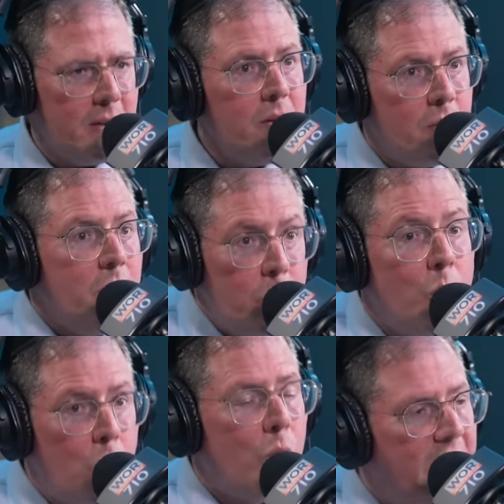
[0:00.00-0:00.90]
You
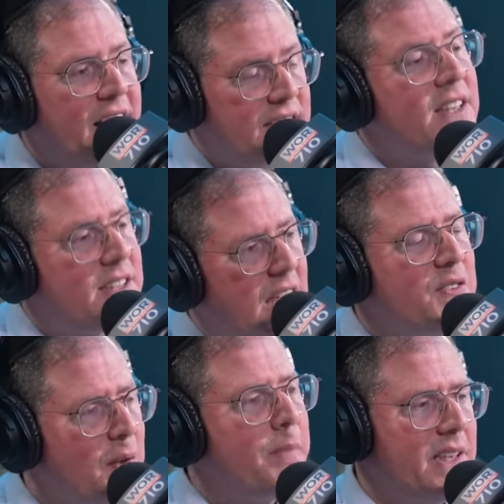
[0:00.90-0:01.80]
were running a
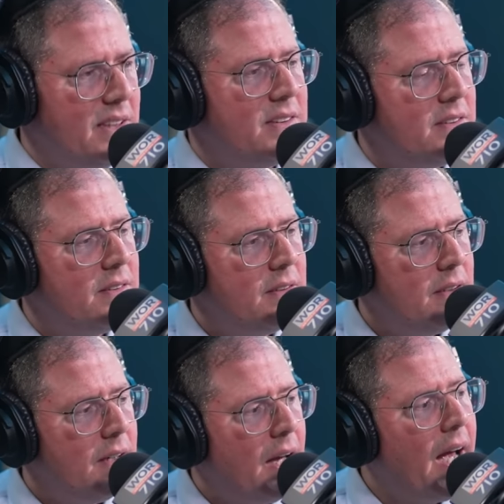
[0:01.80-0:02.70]
successful business
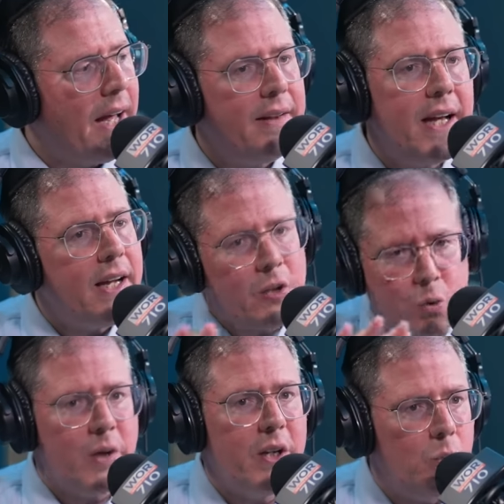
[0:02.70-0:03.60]
and then
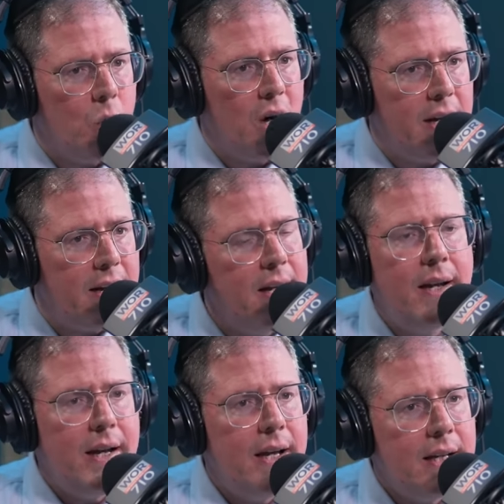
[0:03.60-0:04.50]
21,
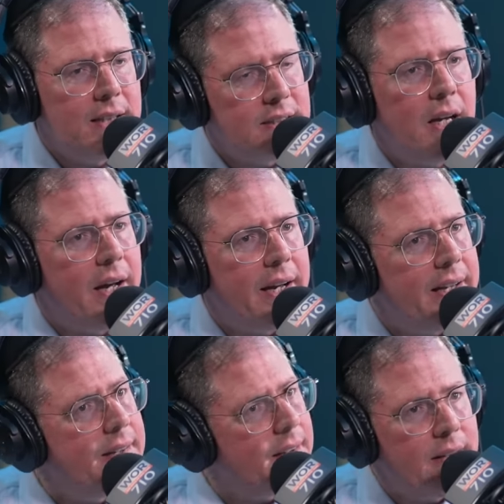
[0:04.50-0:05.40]
you
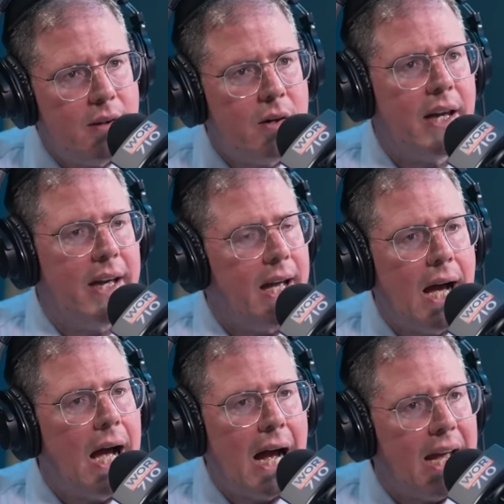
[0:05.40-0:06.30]
decided, okay,
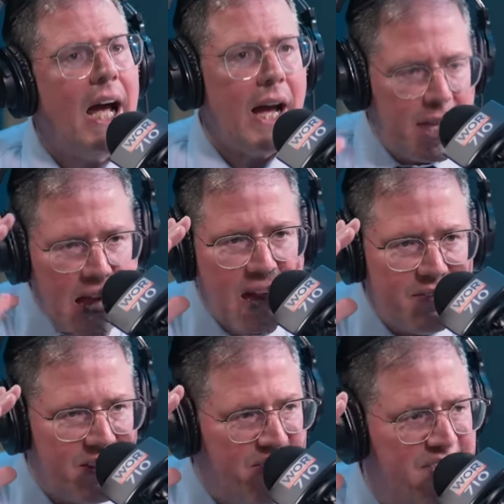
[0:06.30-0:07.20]
I, I
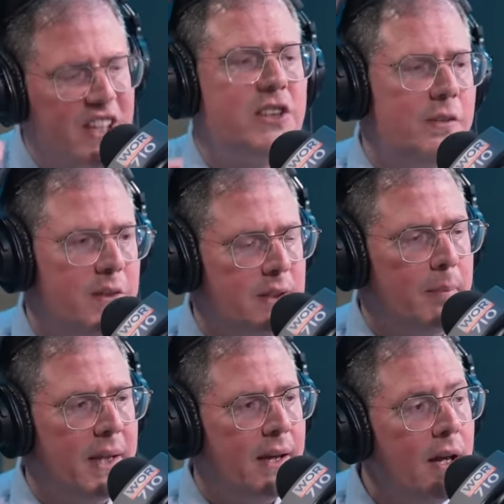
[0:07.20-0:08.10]
have the vision for
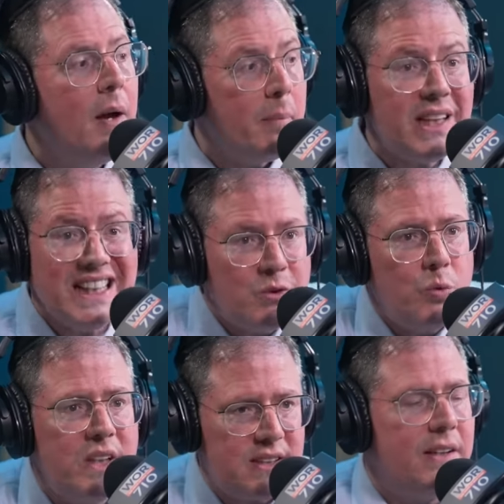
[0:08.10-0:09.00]
something. But there's
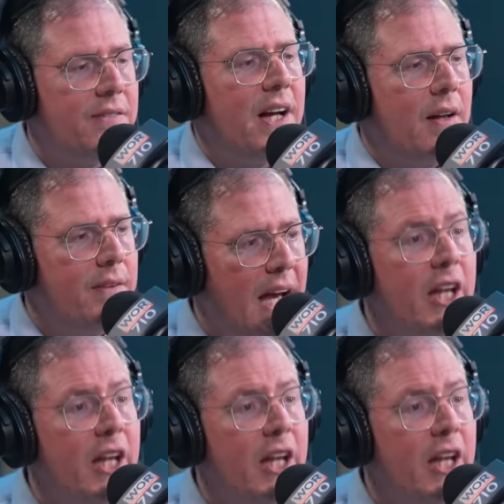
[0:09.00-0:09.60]
risk involved.